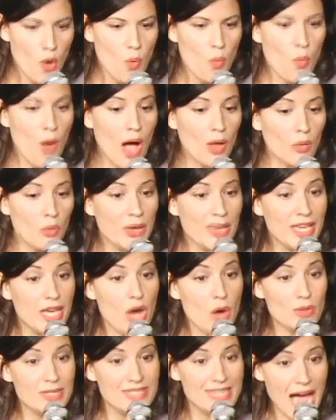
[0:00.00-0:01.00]
while we
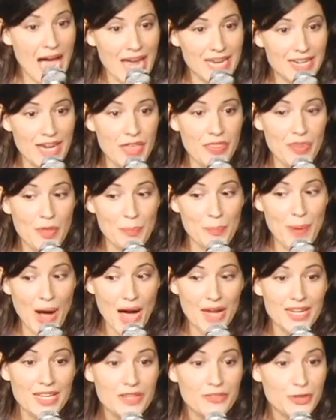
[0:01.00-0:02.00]
go dine on the
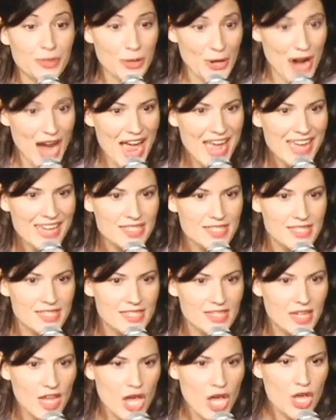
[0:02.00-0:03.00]
body of
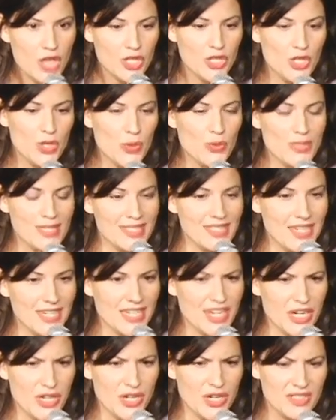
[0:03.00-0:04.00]
Christ, you sit
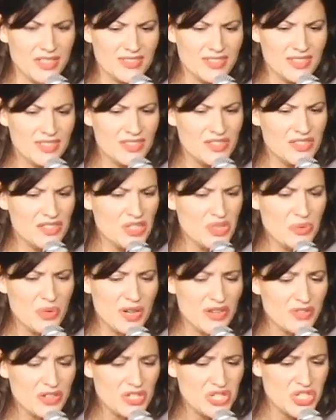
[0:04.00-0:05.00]
here and do
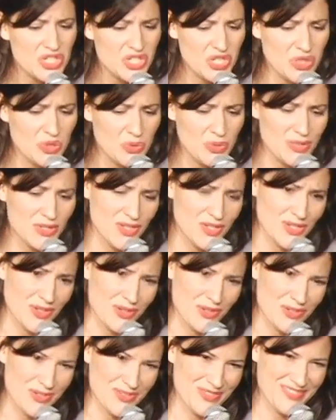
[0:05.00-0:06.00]
whatever Jews
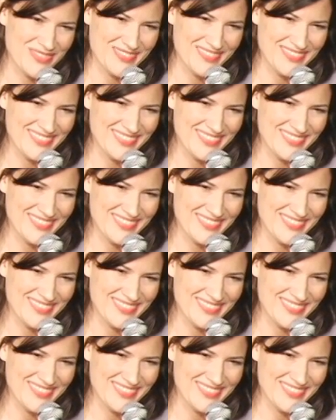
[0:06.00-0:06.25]
do.